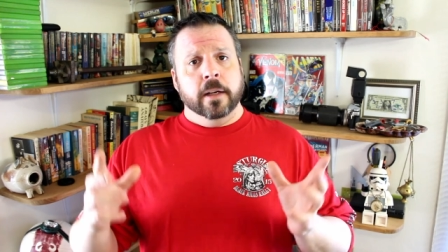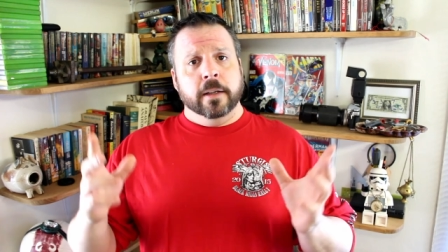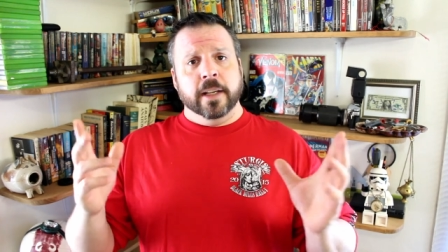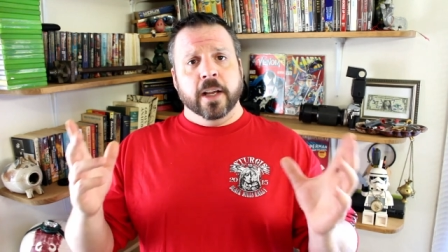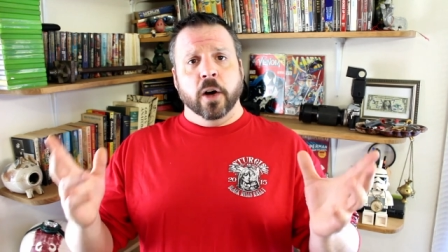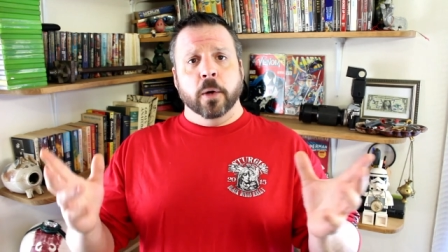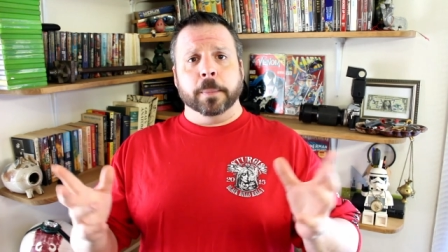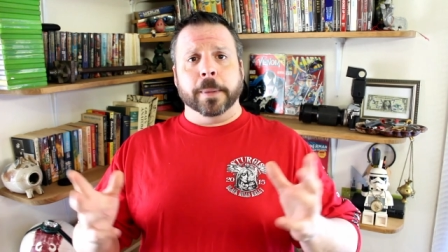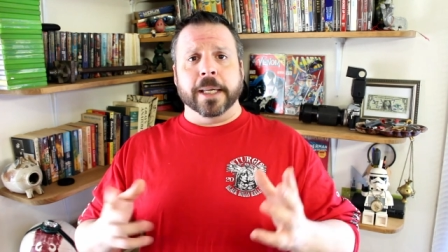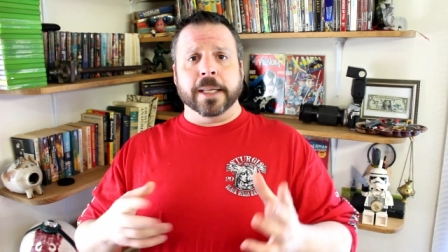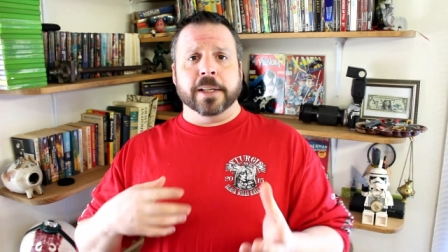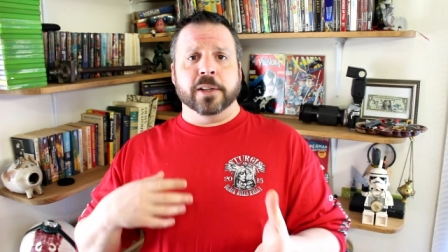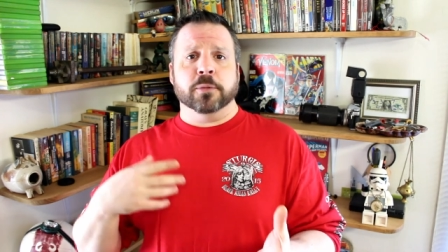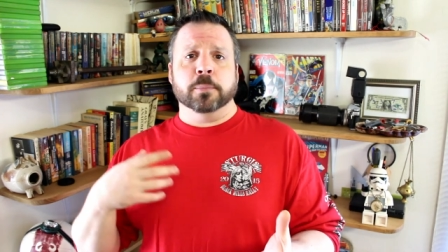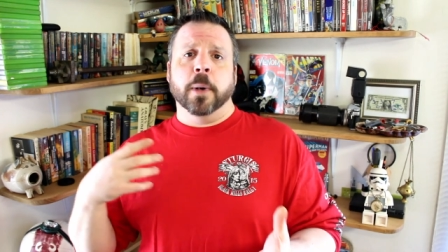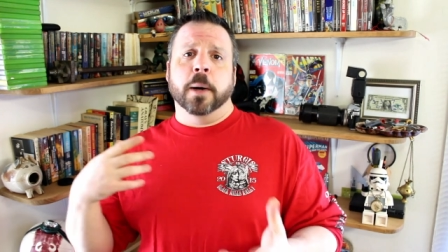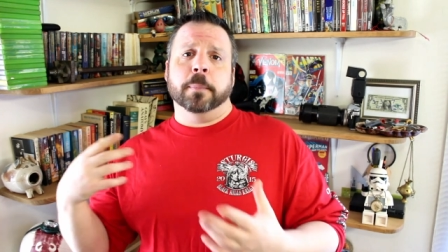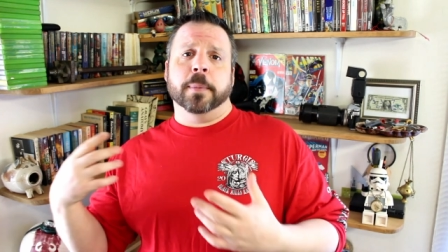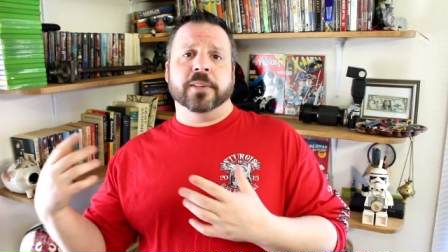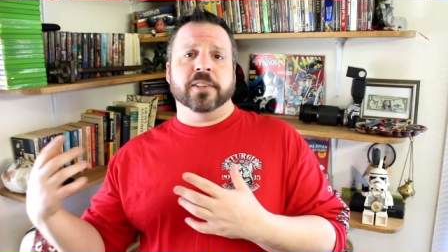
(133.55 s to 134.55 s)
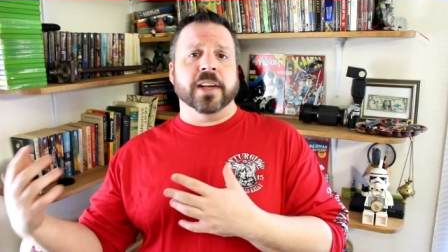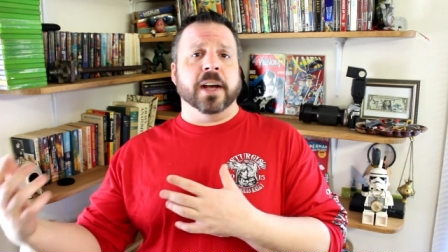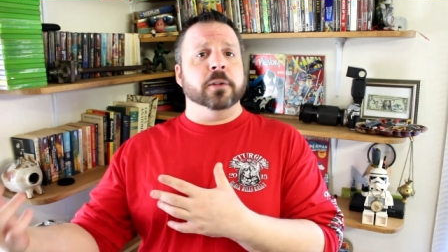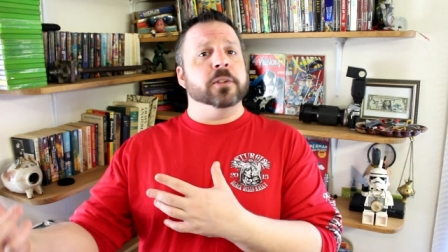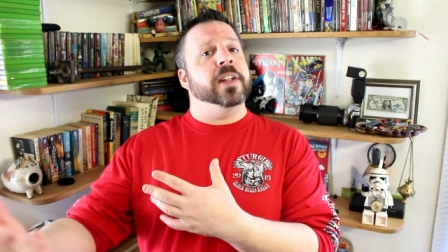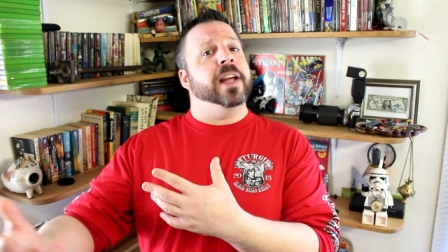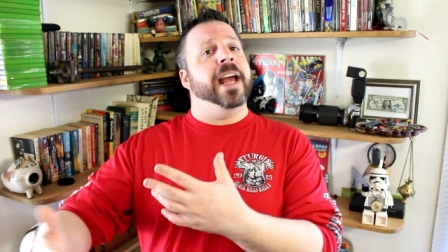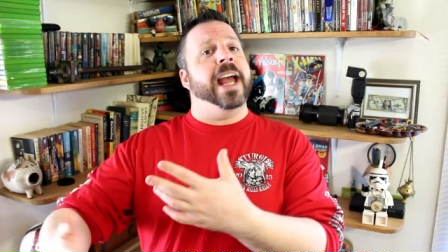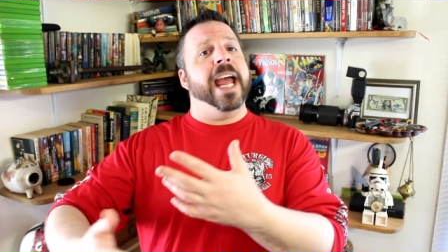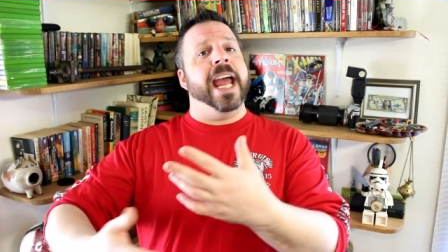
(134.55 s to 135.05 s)
to help get these Muppets
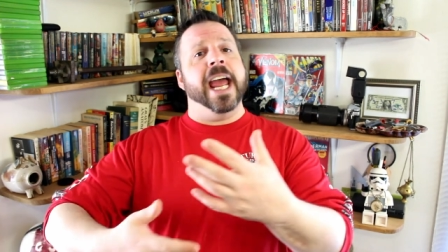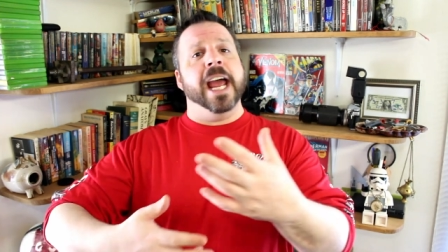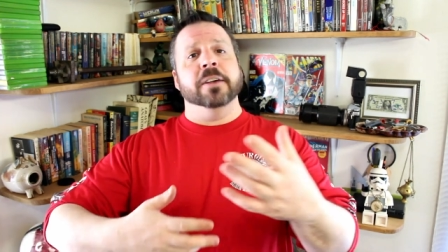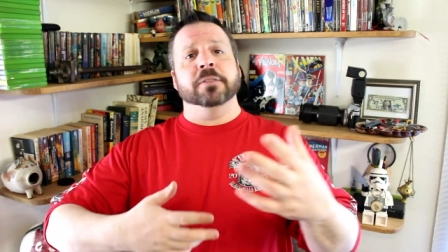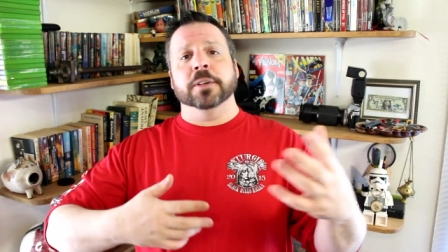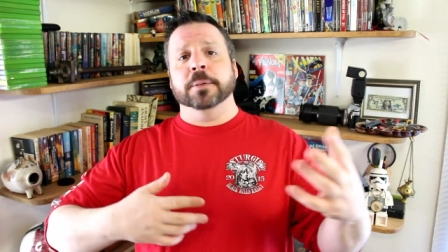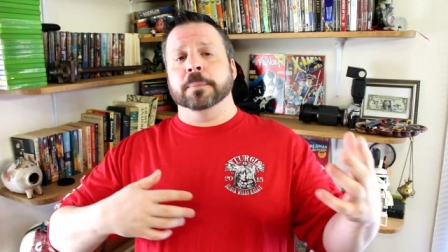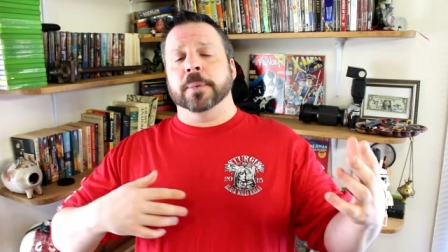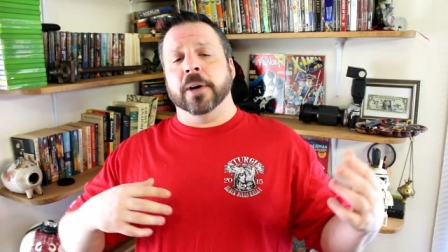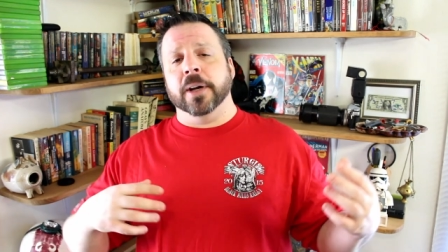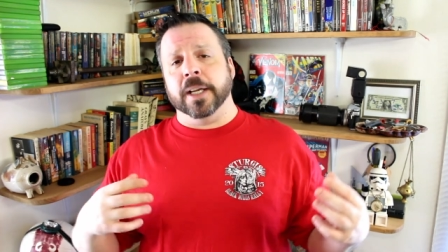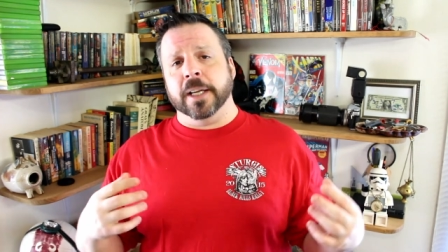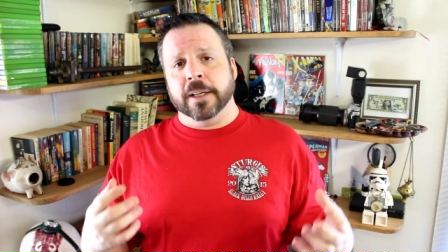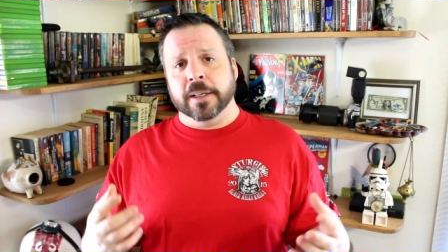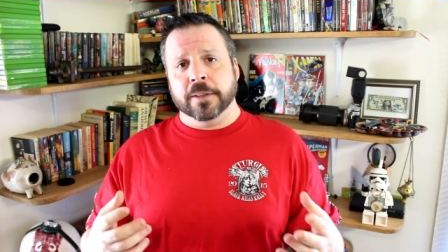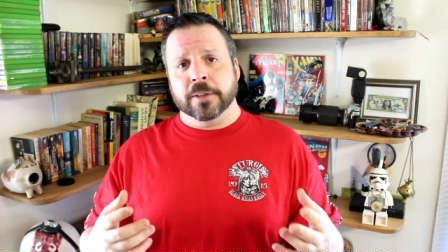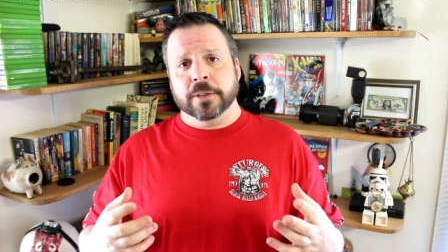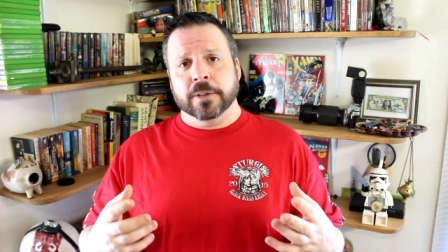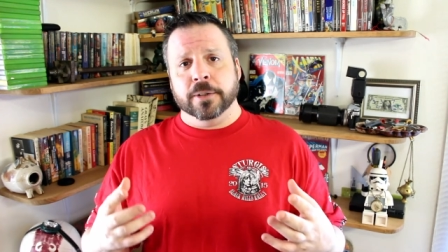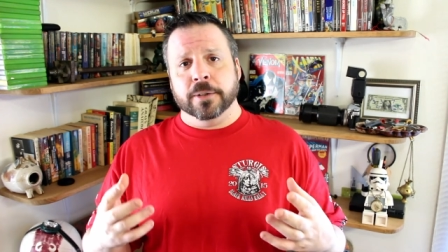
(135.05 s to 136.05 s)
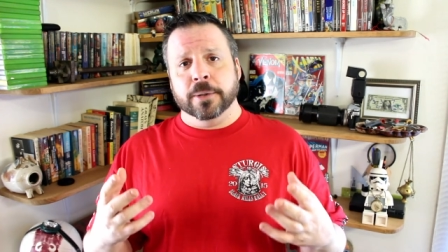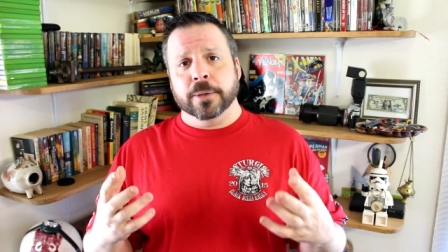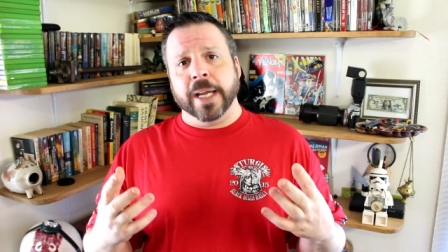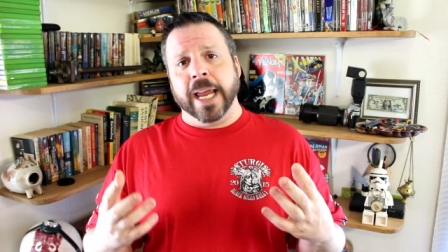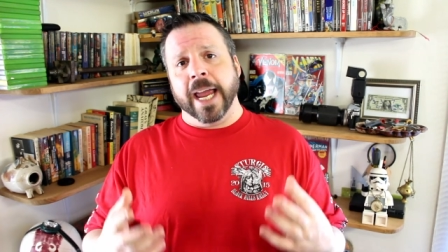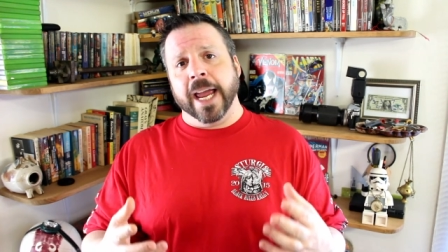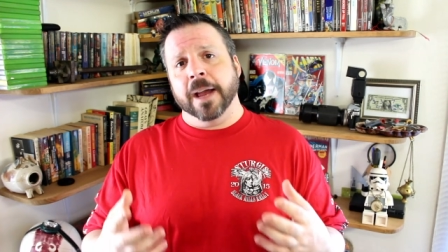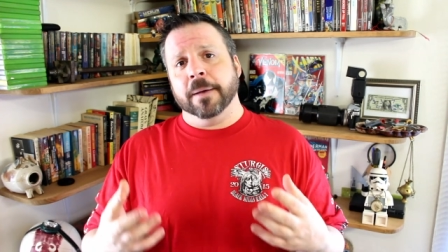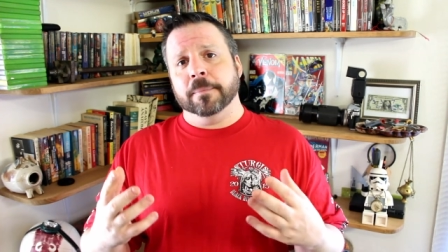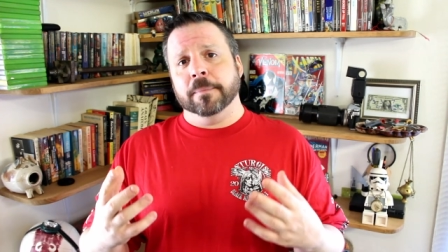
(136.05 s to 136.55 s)
out to everybody who
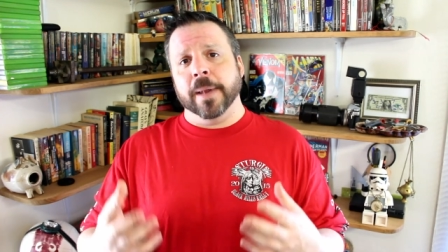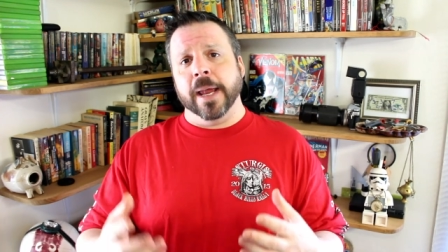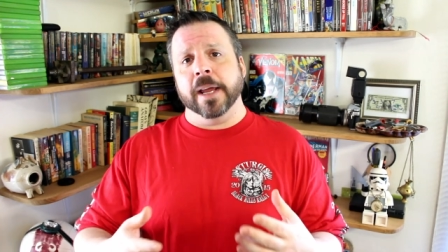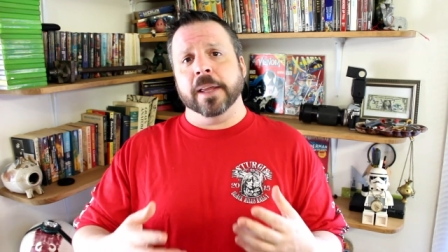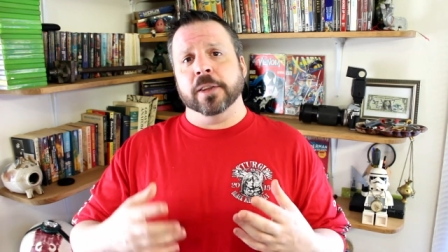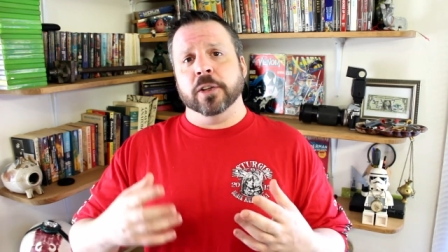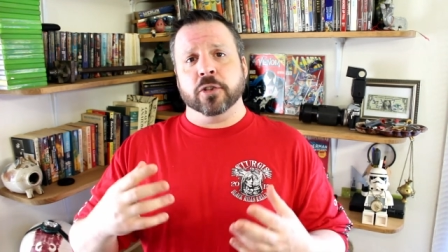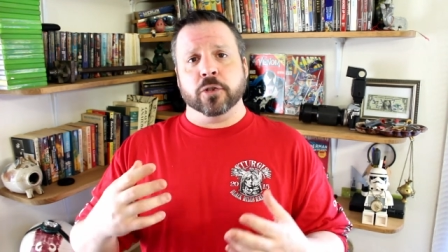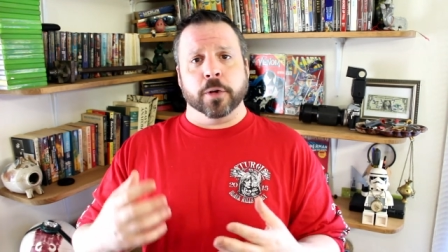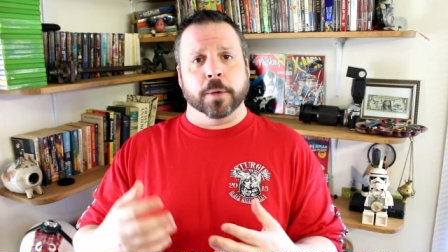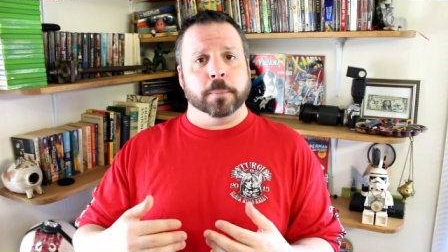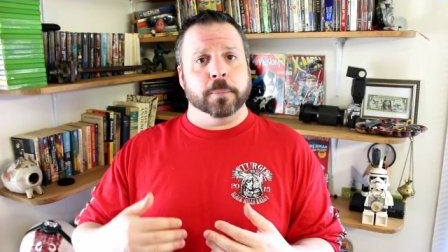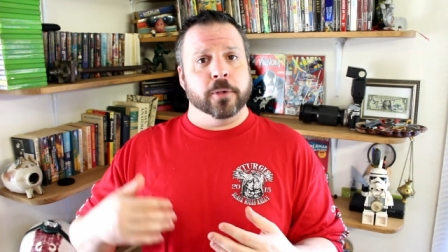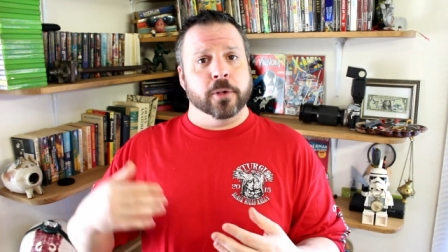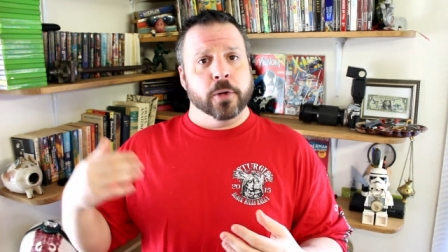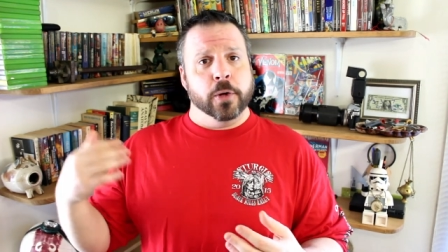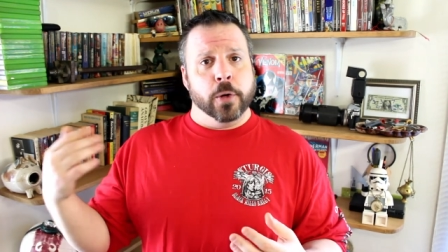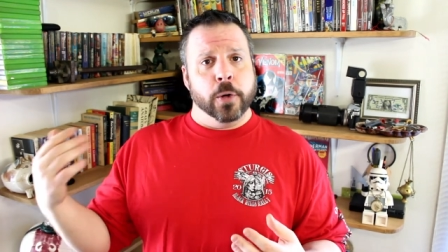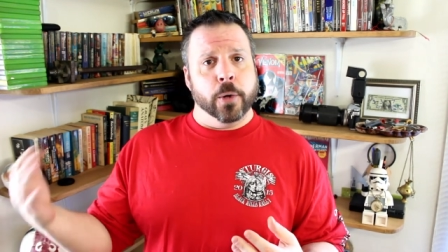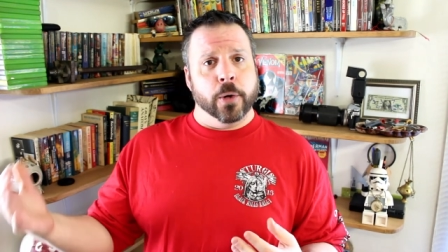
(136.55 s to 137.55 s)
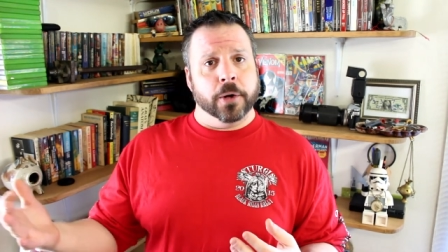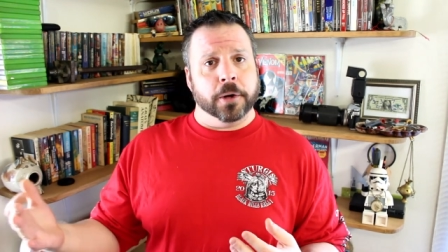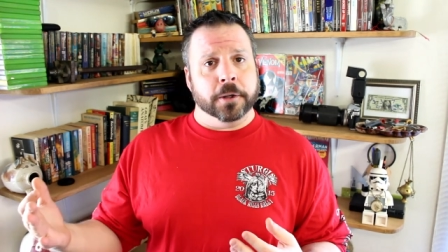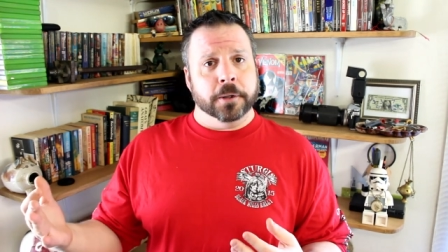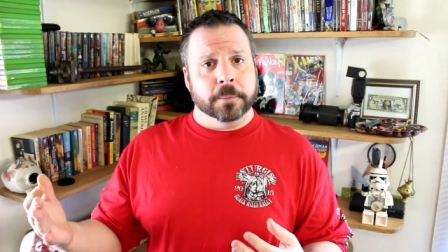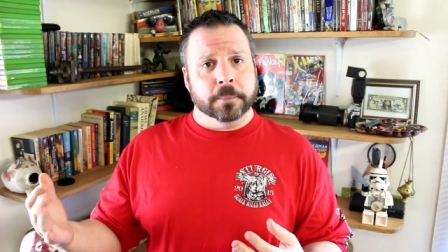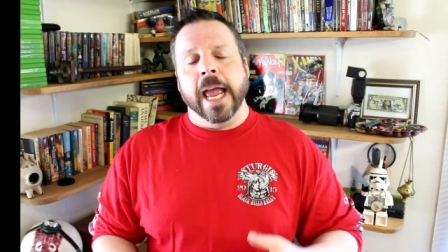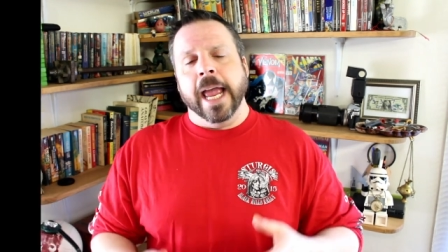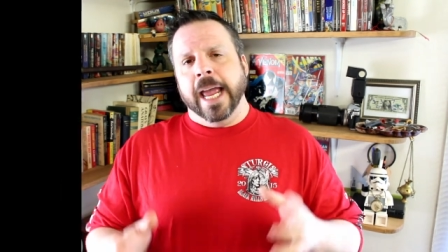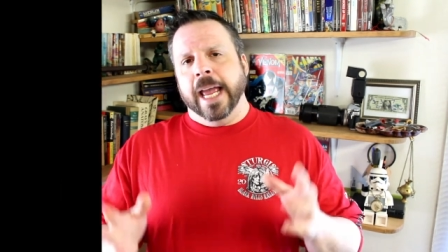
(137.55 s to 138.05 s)
can't make the trip to New
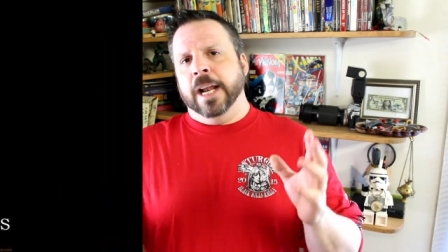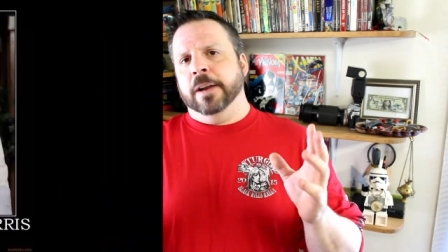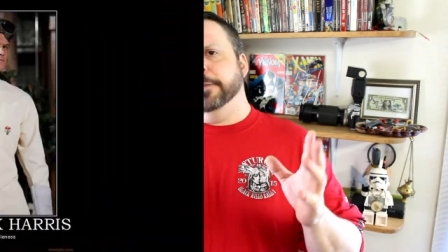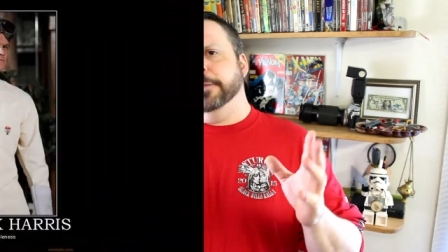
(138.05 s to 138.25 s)
York. In